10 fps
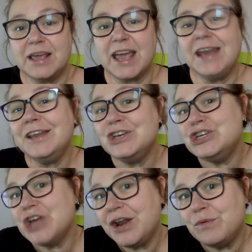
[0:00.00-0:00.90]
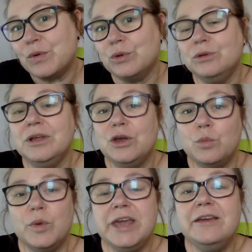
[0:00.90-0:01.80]
And in general,
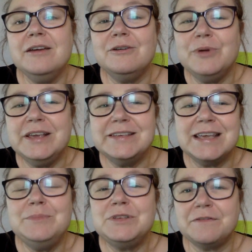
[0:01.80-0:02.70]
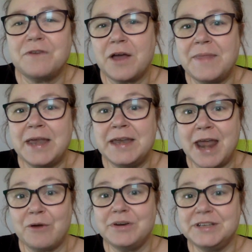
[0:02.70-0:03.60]
we seem to find that
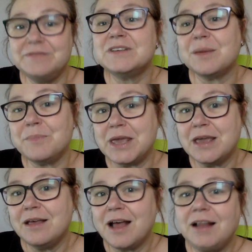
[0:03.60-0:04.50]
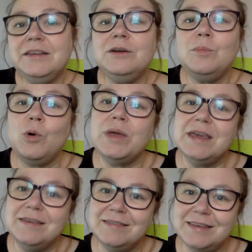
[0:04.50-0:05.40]
narratives can be a little more
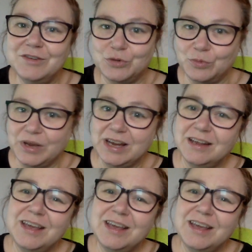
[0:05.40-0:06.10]
easy to read.